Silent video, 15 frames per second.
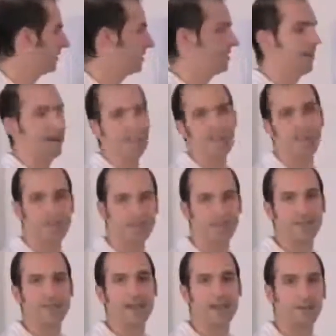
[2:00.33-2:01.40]
that you're not
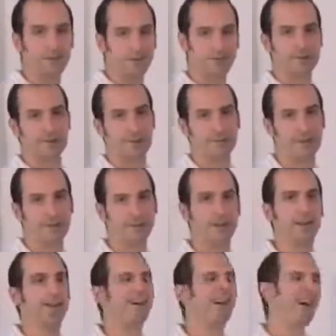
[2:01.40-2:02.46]
missing that with your subject
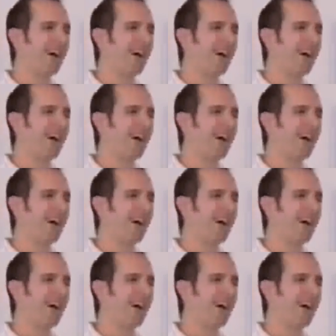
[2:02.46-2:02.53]
line.